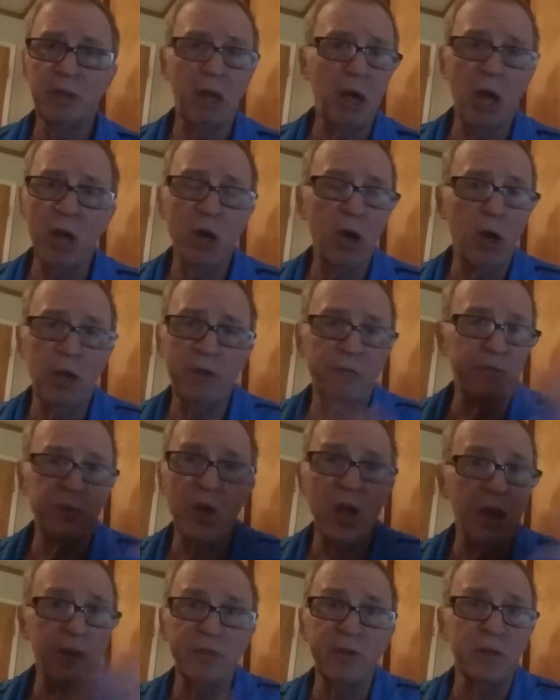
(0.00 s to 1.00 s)
If
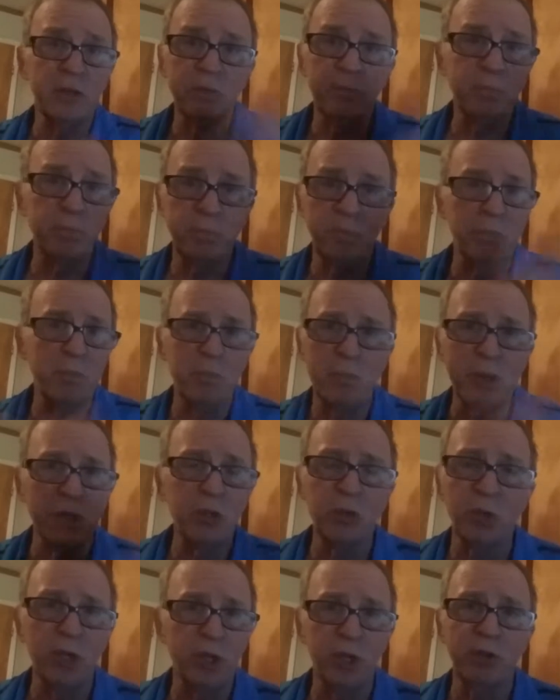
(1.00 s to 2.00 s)
you haven't
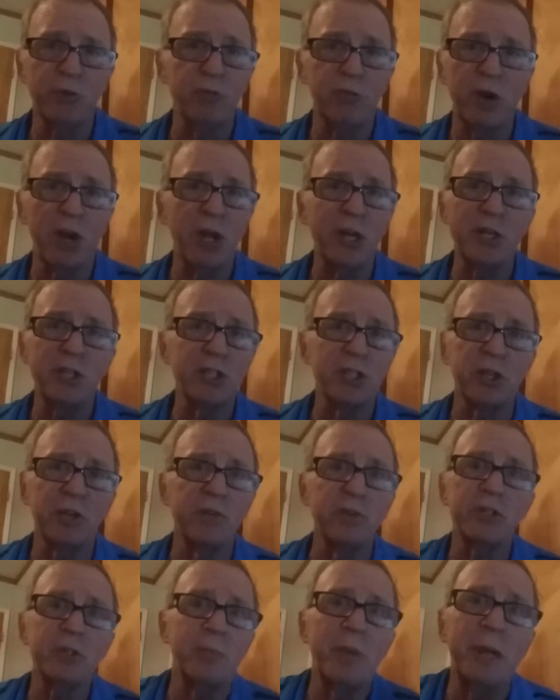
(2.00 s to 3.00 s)
been to a Good Friday service,